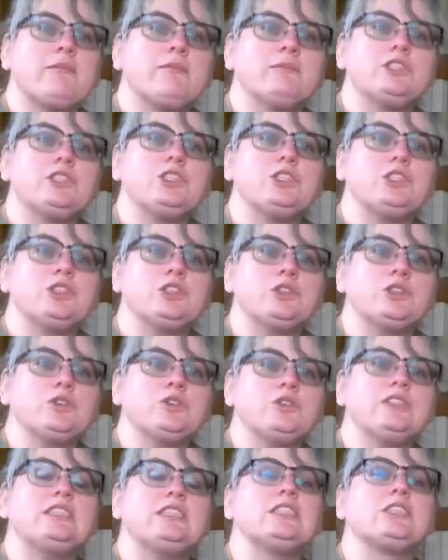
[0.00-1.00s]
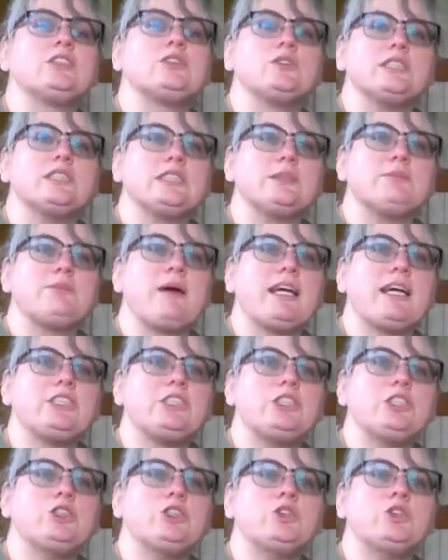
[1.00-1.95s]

them to disrespect